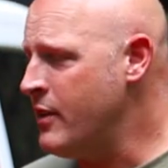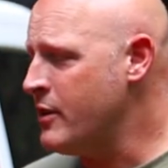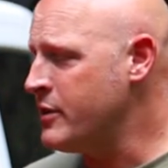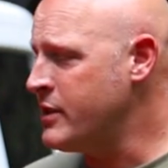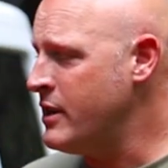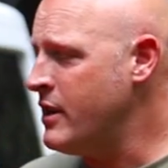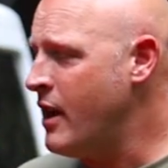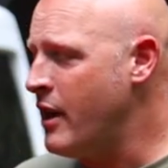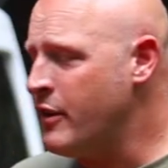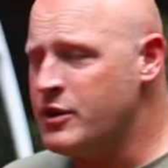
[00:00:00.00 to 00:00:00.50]
There's
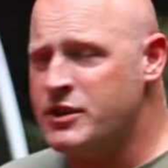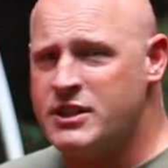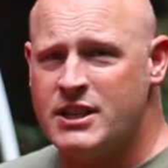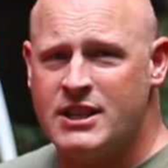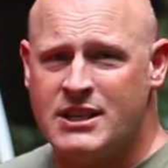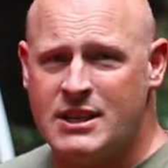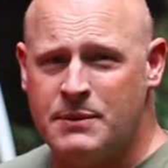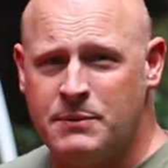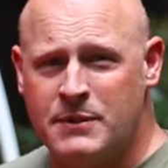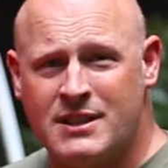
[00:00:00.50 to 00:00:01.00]
another
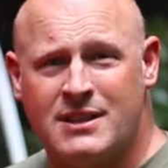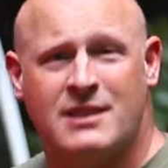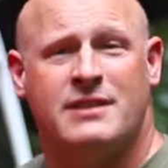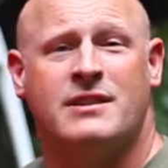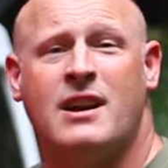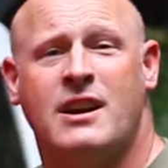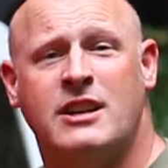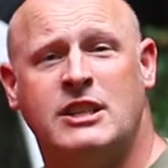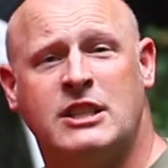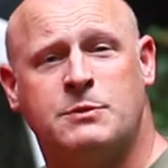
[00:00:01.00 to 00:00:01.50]
system that's
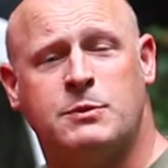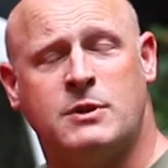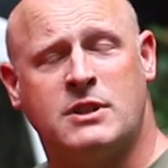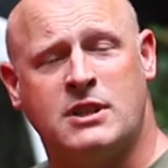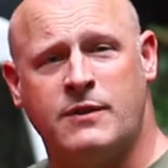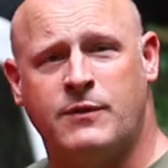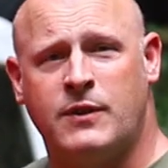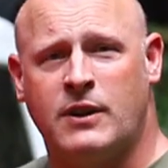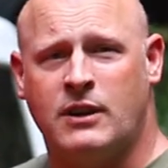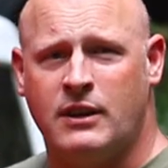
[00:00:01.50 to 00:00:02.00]
designed
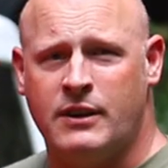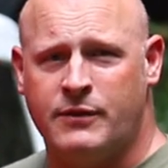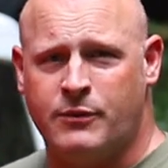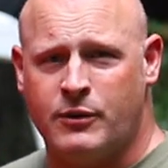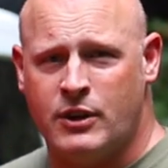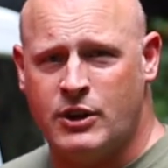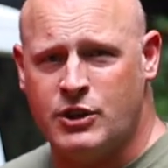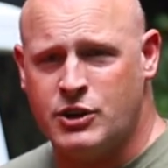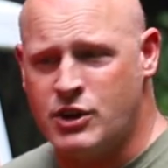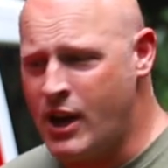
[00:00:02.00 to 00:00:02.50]
specifically
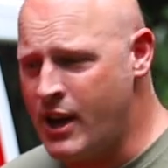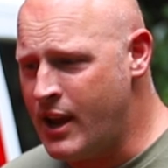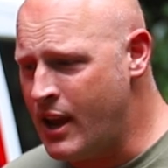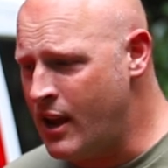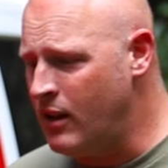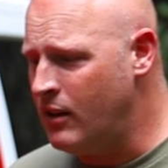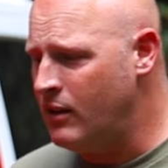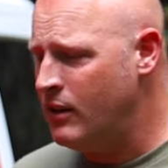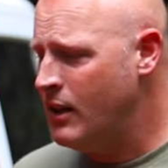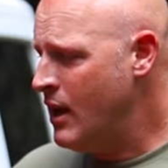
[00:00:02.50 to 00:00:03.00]
for the
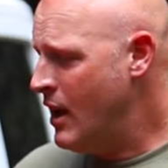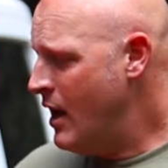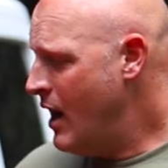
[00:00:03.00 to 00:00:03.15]
JL.